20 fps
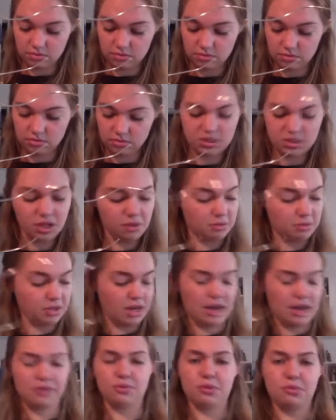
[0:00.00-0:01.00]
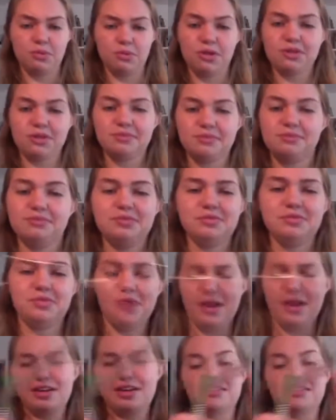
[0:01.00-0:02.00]
I'm gonna add one. Why
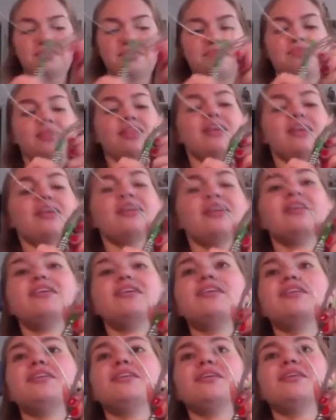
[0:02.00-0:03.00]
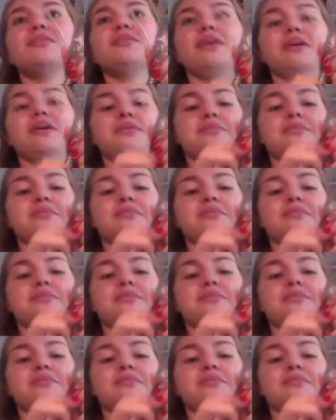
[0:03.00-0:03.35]
not? Okay.